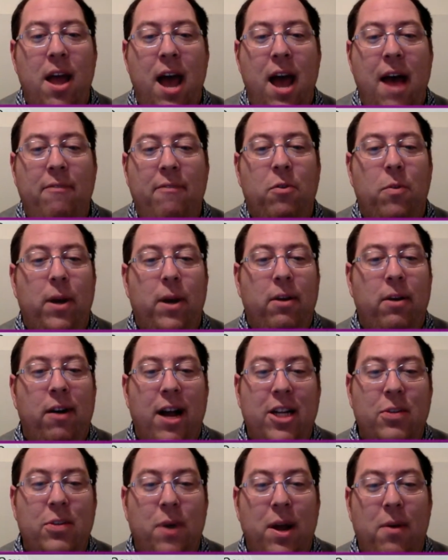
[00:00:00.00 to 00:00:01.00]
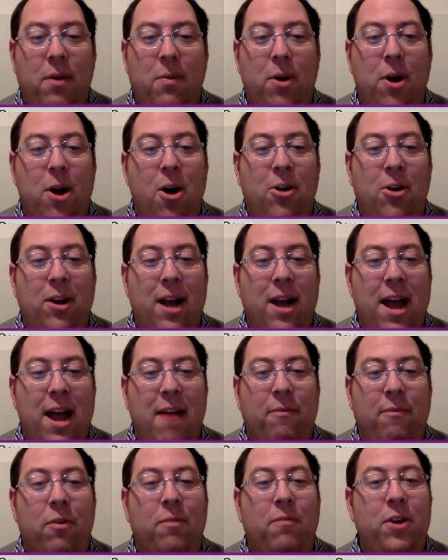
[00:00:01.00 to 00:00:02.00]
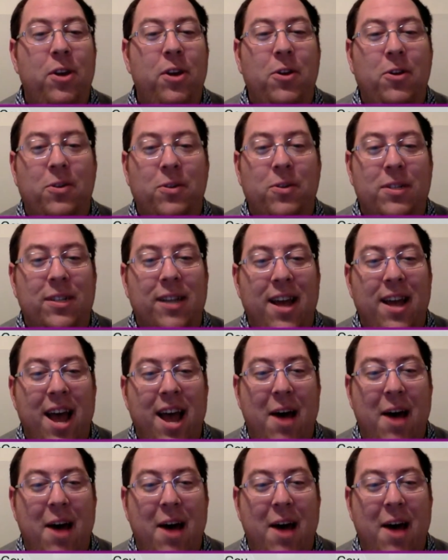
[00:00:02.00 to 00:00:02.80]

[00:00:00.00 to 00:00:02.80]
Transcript: after we graduate, we're all going to have reviews